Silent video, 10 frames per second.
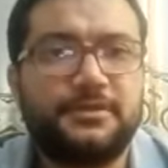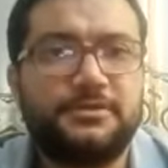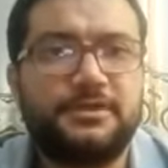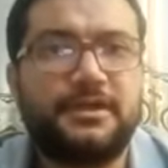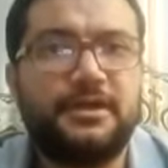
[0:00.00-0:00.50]

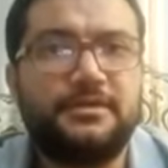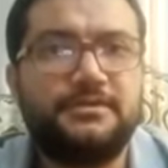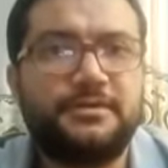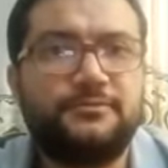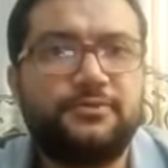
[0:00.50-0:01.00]
The higher
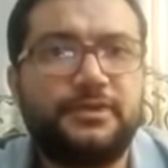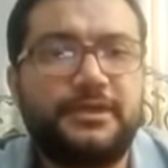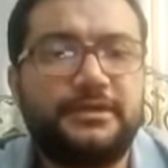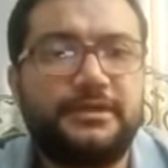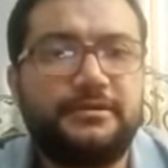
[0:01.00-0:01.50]
the
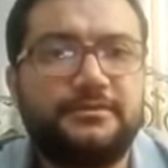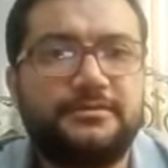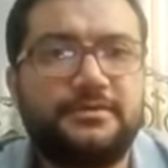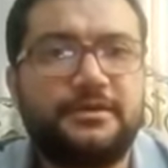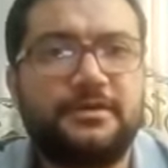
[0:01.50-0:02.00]
lactate,
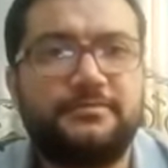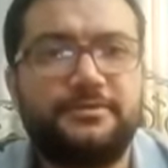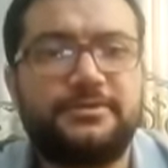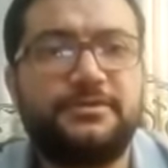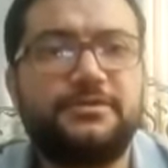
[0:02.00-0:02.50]
the higher
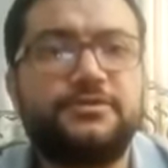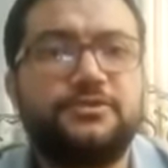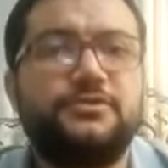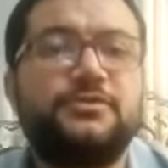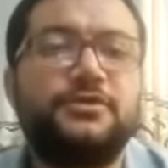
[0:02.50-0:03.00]
percentage
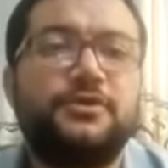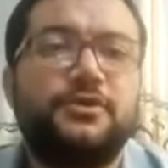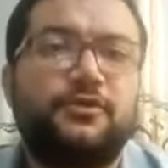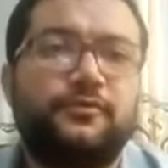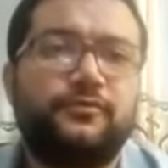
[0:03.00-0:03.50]

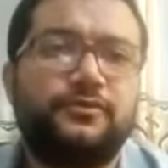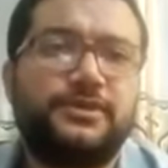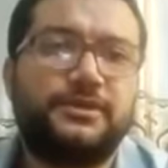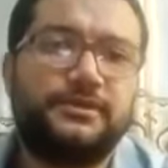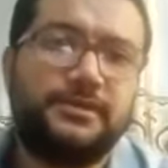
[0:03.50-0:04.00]
of
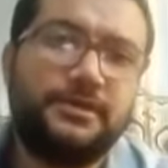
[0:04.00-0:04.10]
mortality.